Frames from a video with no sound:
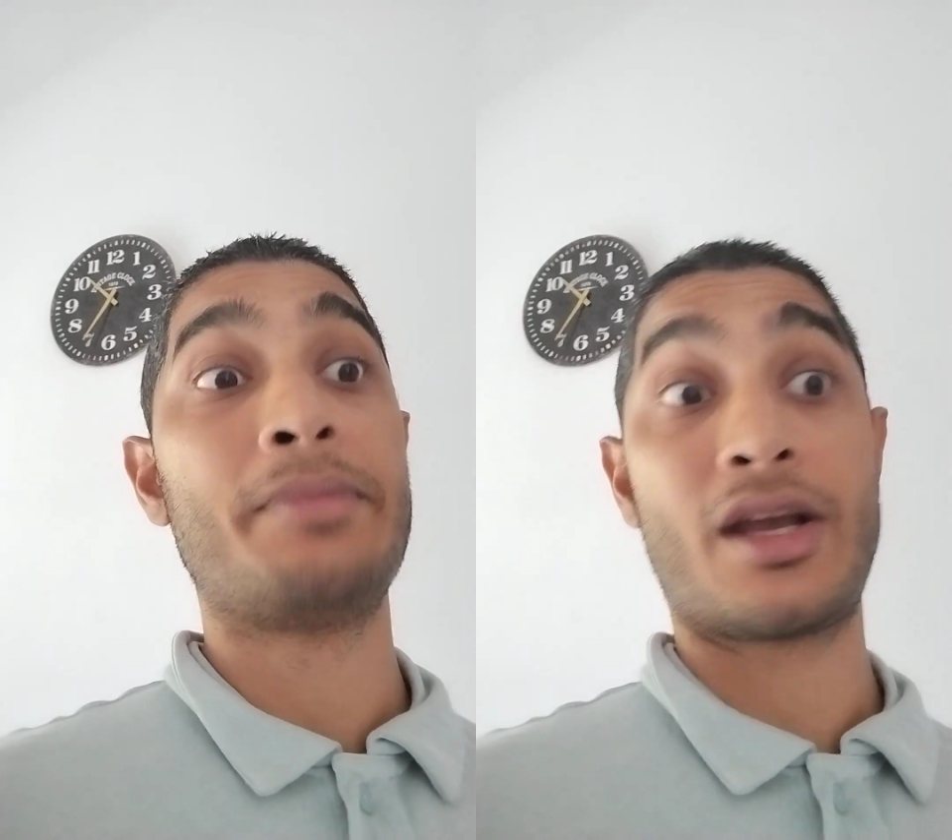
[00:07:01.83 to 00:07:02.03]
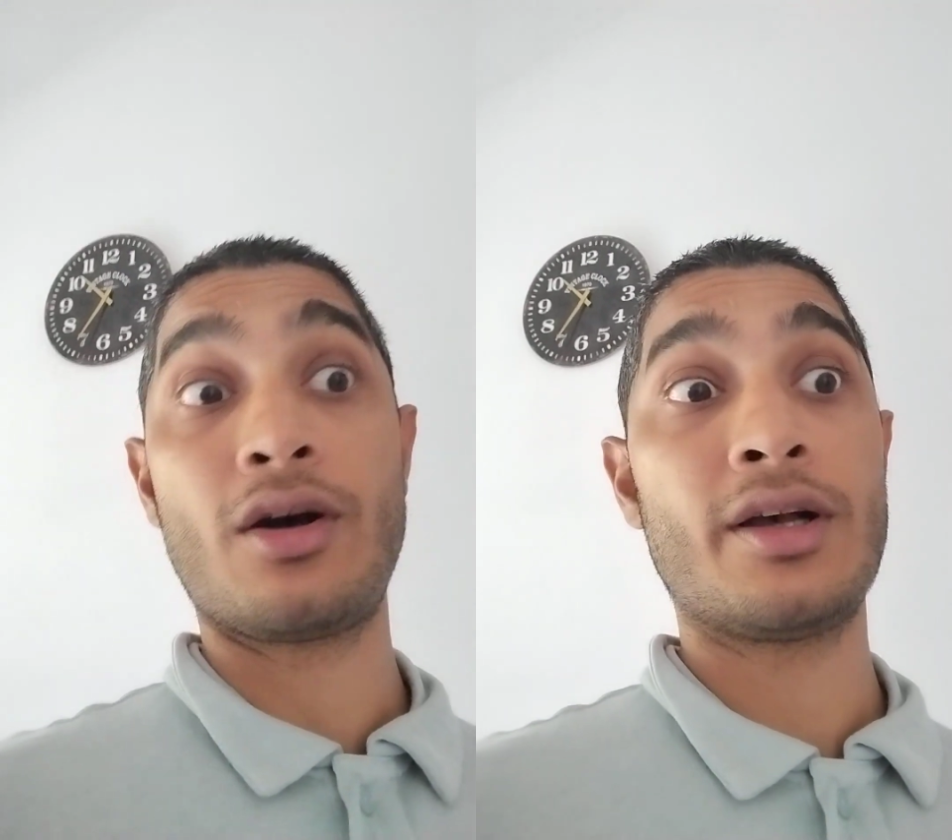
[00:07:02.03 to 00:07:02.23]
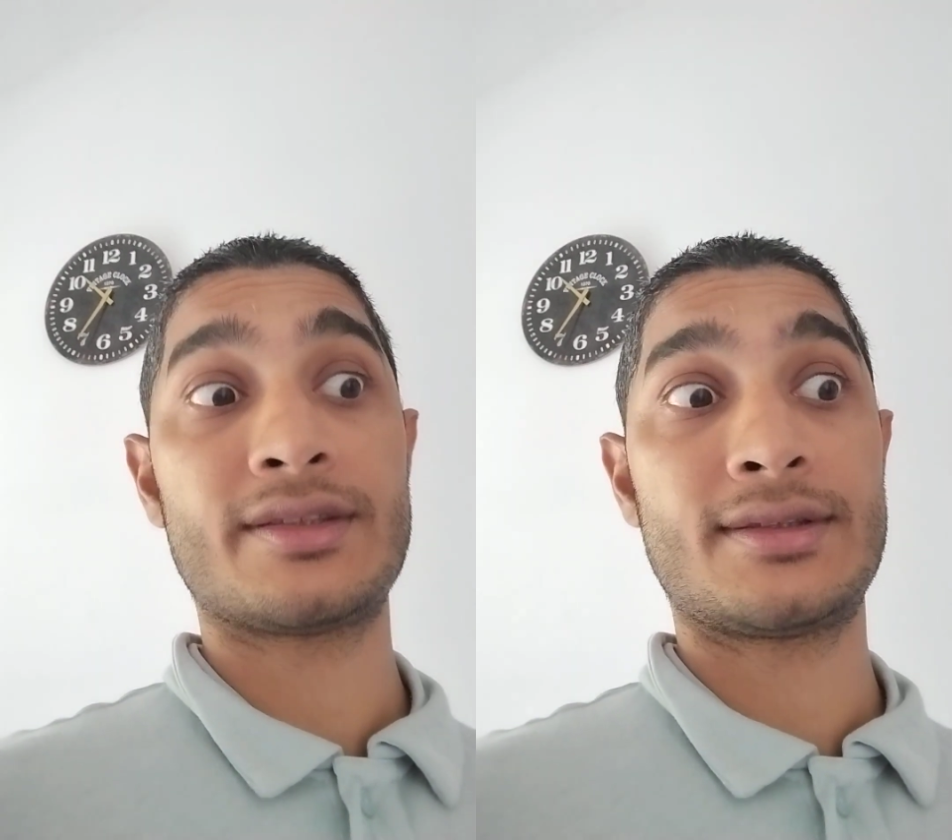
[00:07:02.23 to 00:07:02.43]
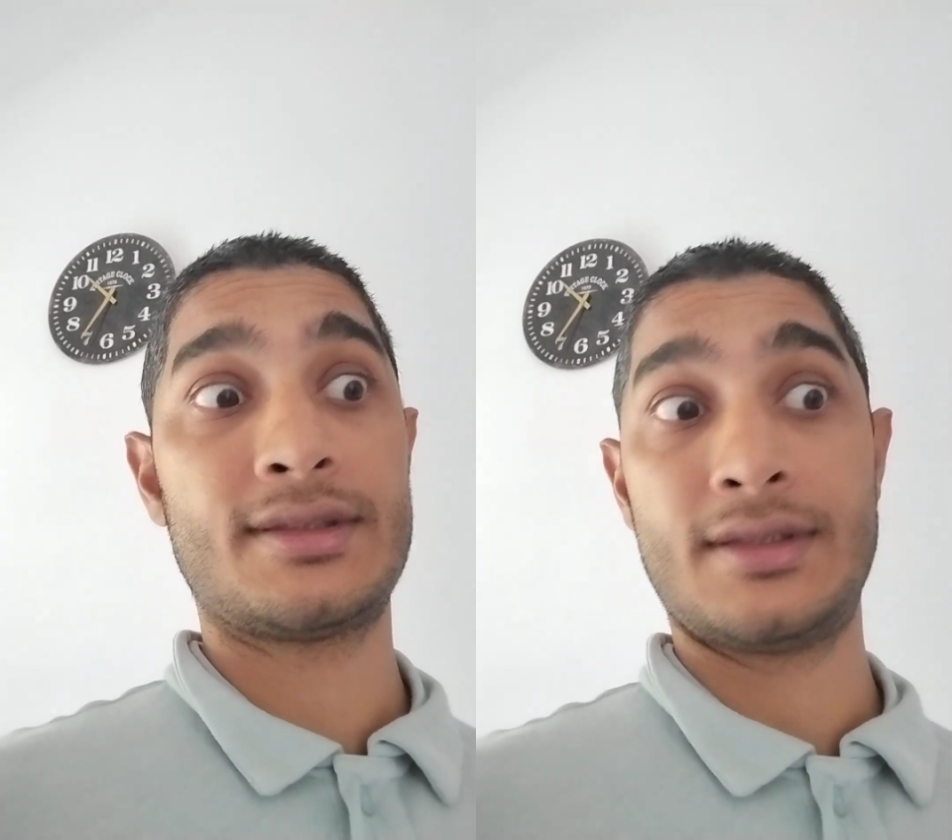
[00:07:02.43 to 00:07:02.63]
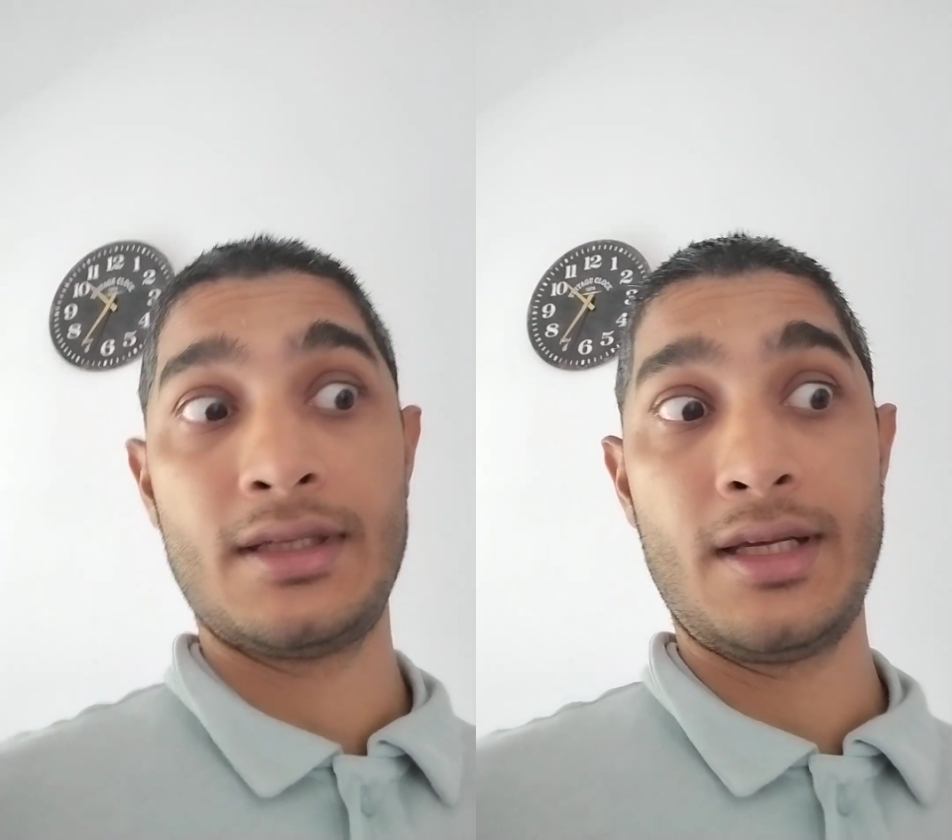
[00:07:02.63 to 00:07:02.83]

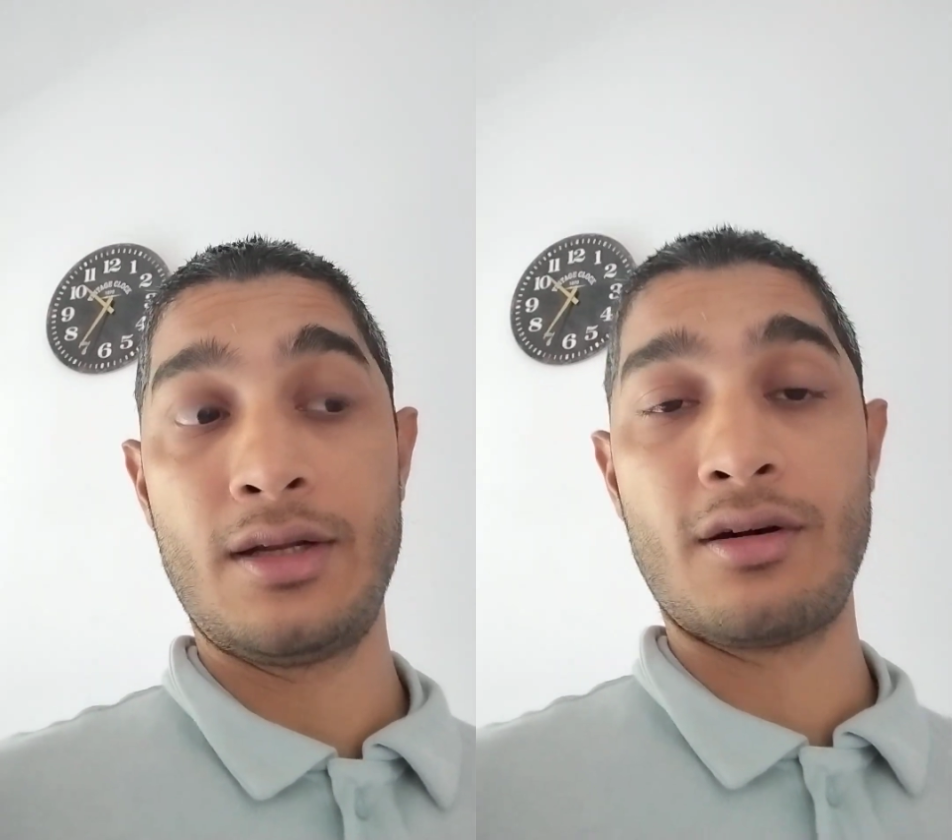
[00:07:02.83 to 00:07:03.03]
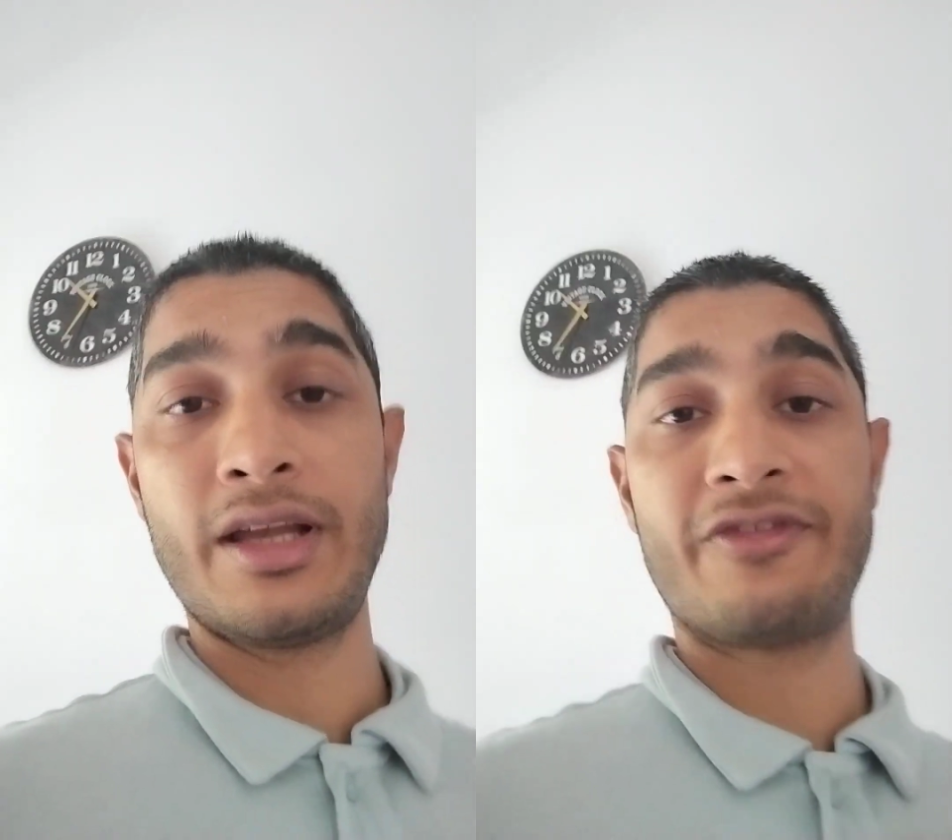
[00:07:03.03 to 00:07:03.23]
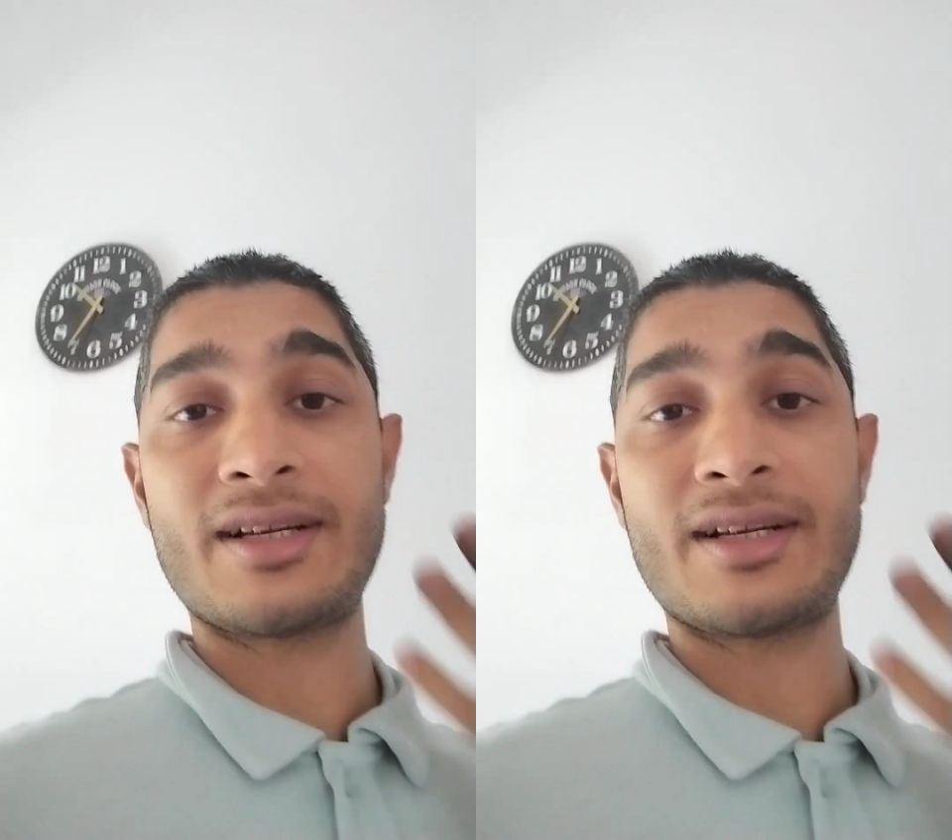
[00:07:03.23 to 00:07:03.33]
Because if